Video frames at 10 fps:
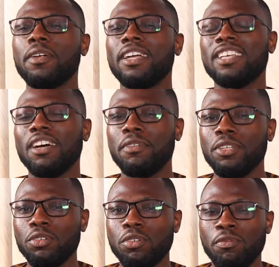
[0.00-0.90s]
great
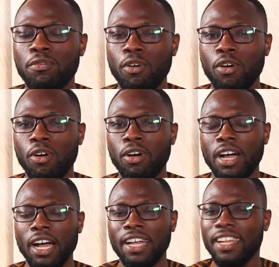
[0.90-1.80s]
having you for
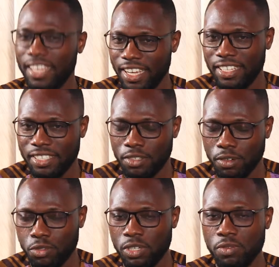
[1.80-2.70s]
another edition
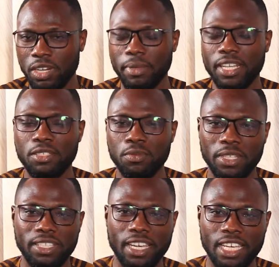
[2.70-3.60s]
of 21 Minutes
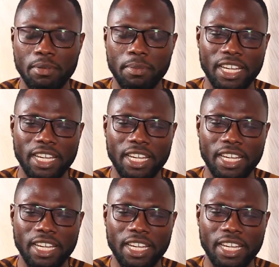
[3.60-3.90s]
with KKB.